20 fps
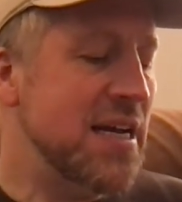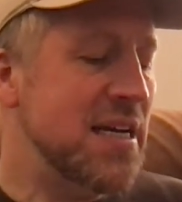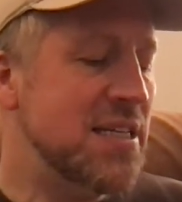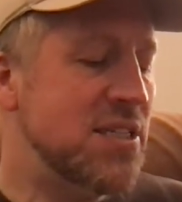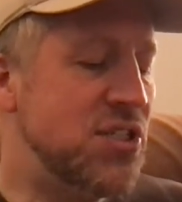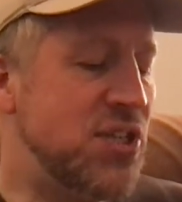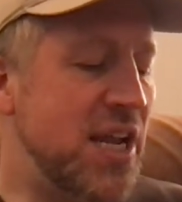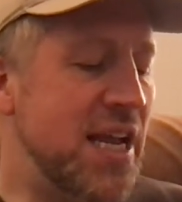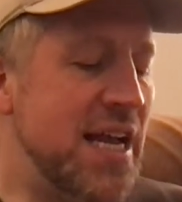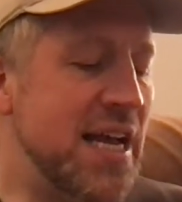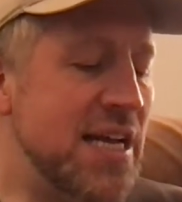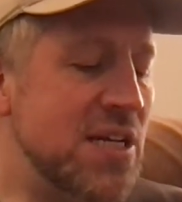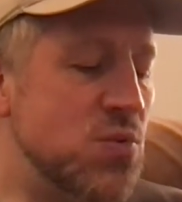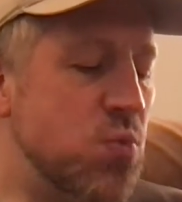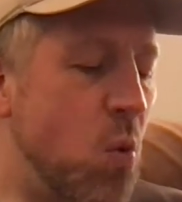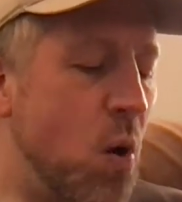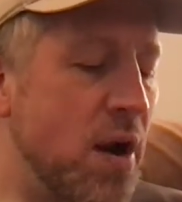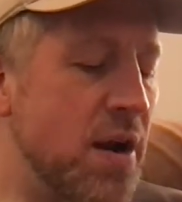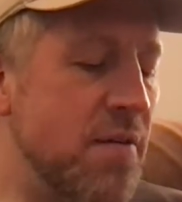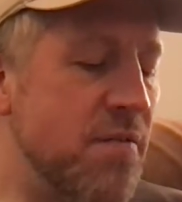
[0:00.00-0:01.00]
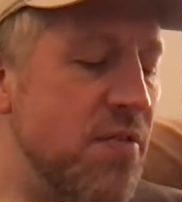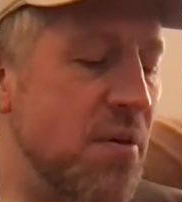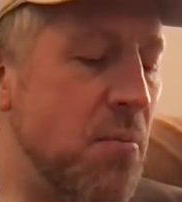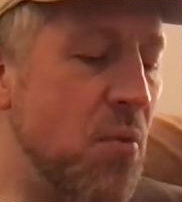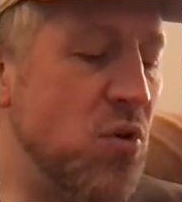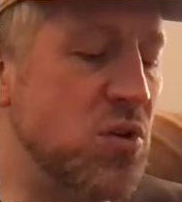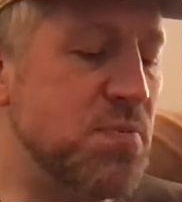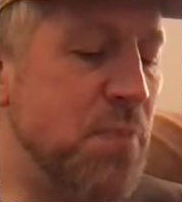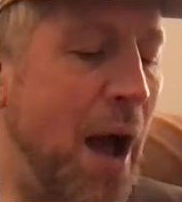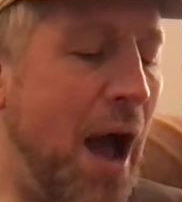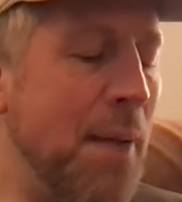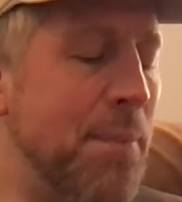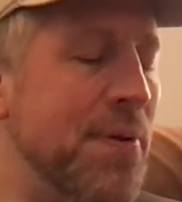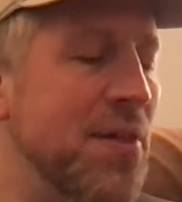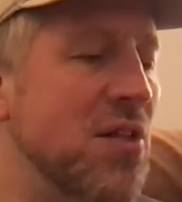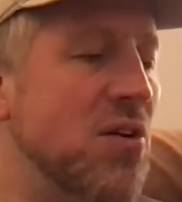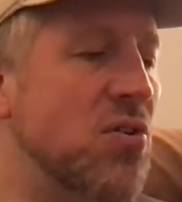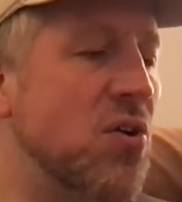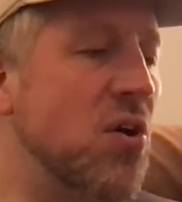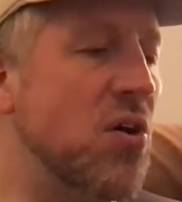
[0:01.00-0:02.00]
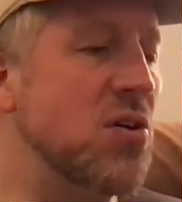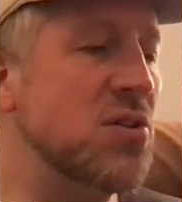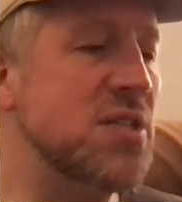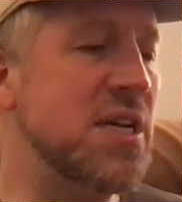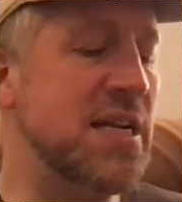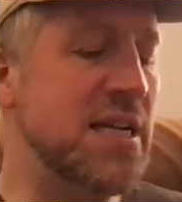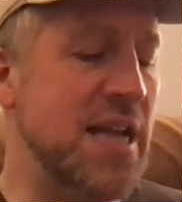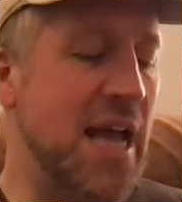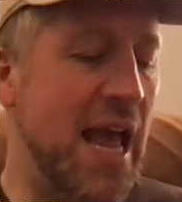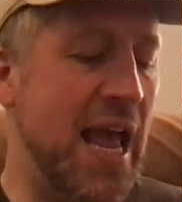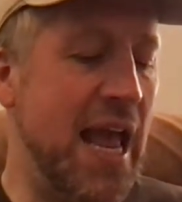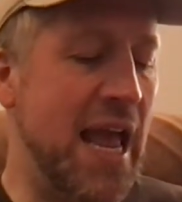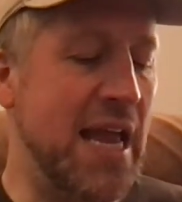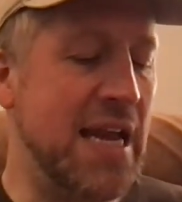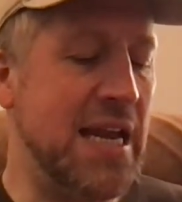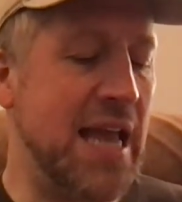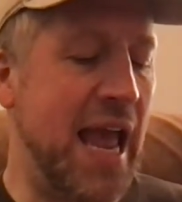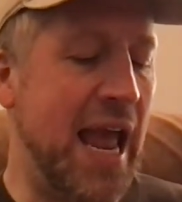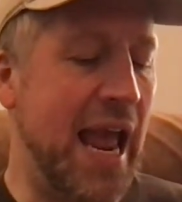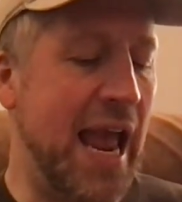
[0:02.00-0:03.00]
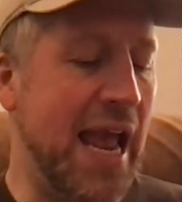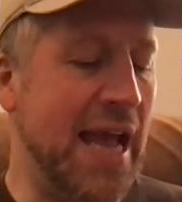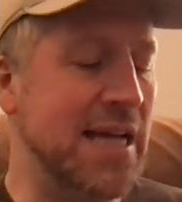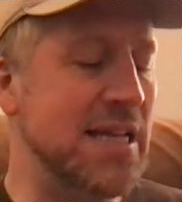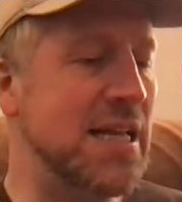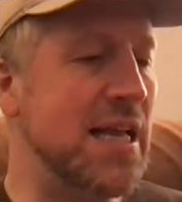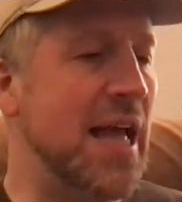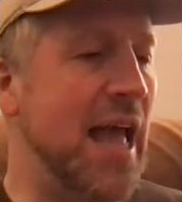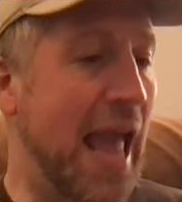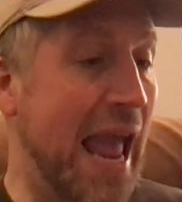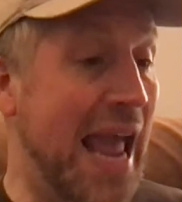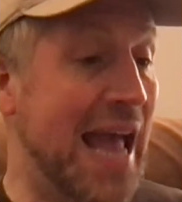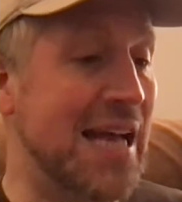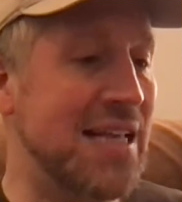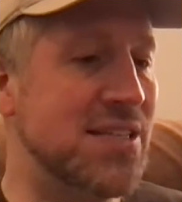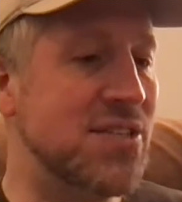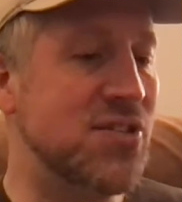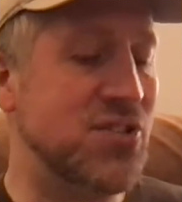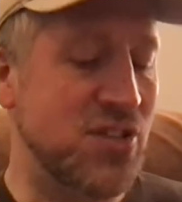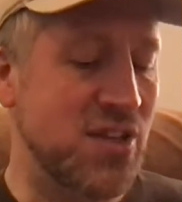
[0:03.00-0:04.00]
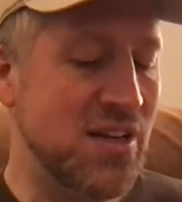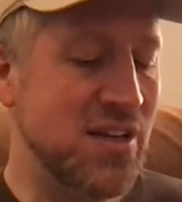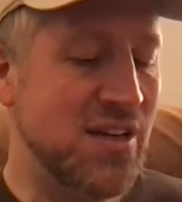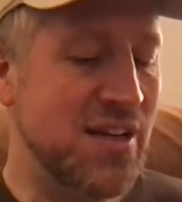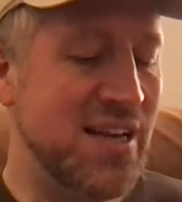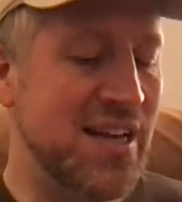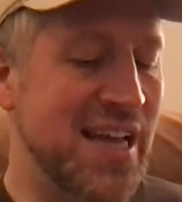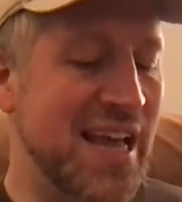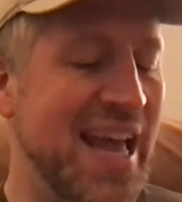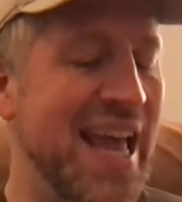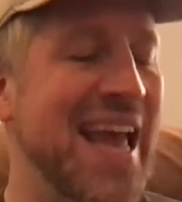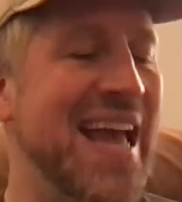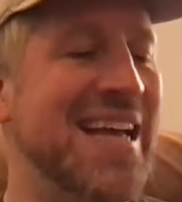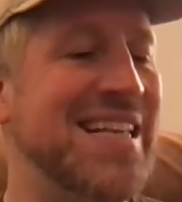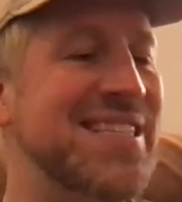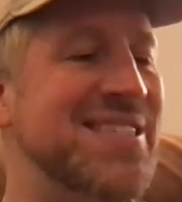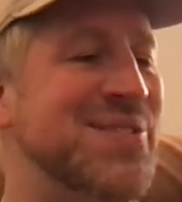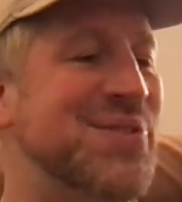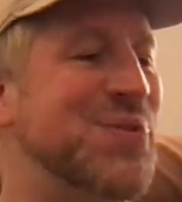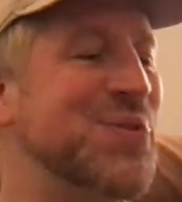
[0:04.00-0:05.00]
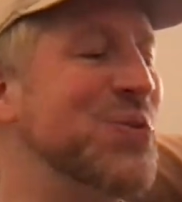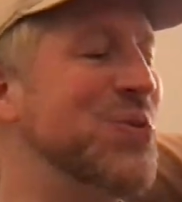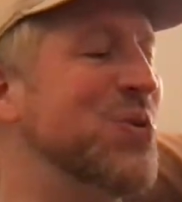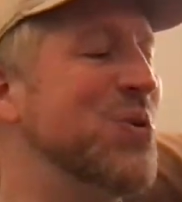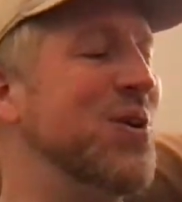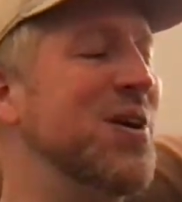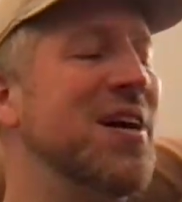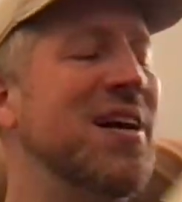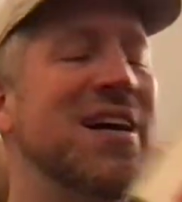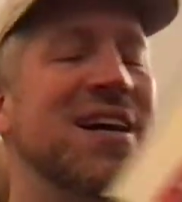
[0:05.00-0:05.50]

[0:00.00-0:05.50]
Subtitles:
She is one of the most popular girls in ants in school.